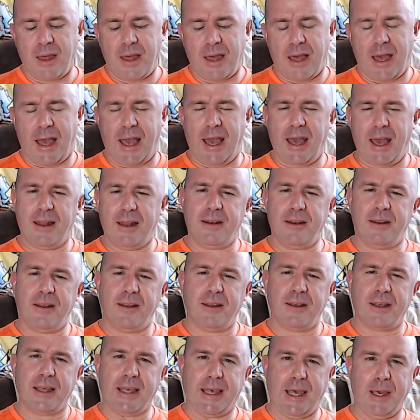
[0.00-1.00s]
And
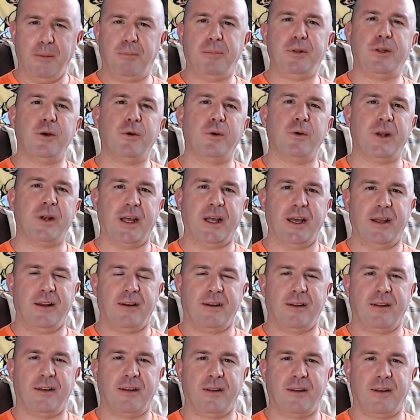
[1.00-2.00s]
keep doing it.
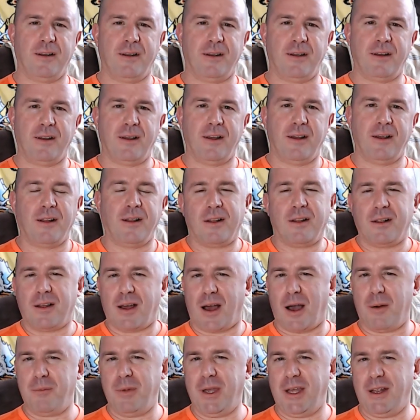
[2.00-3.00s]

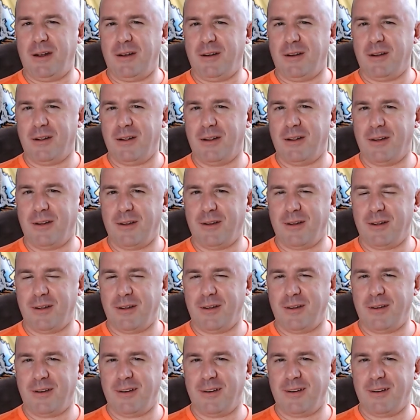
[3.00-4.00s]
I mean,
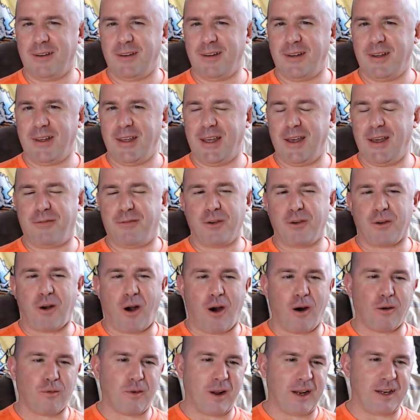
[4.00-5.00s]
if you're
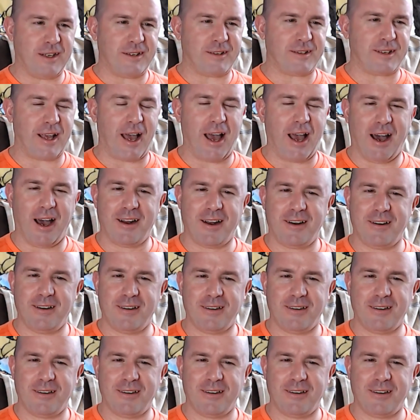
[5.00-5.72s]
already sad,